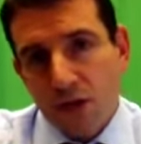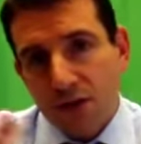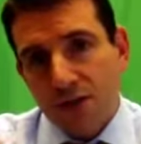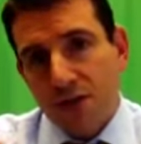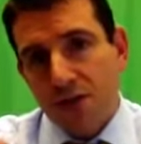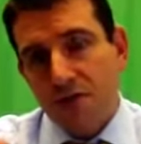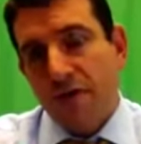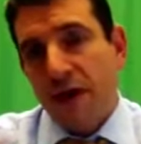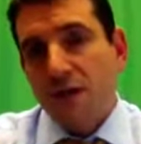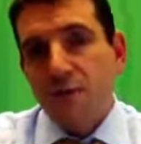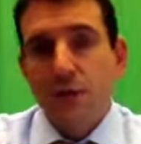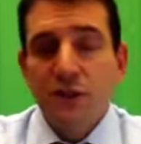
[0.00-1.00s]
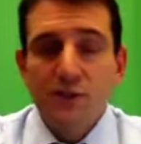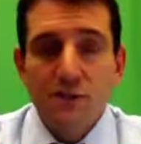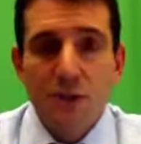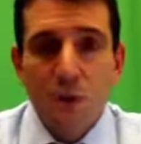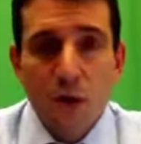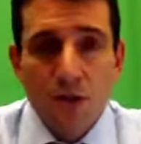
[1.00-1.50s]
and this is Advanced
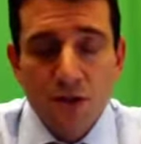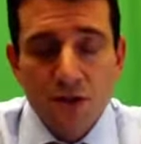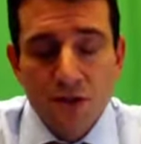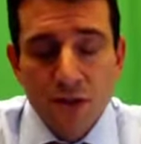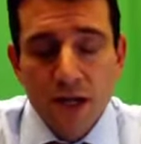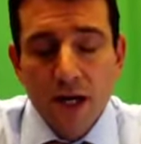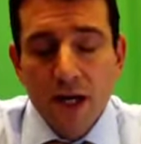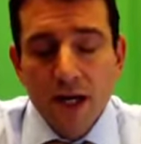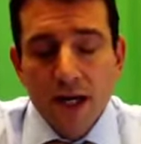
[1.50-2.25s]
Placement U.S. History.